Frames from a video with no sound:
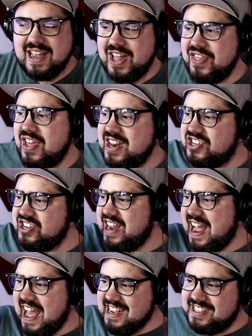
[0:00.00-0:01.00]
and then she
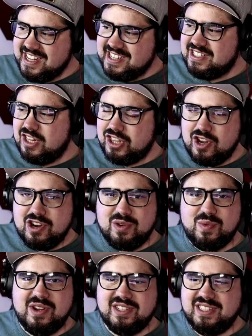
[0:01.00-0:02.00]
accents the 3rd
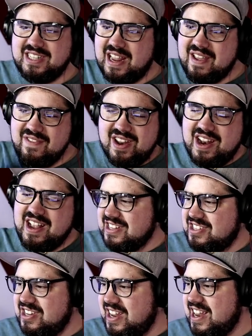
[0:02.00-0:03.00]
one to give it
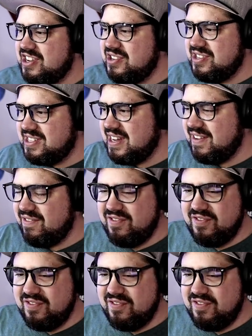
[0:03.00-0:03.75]
such an interesting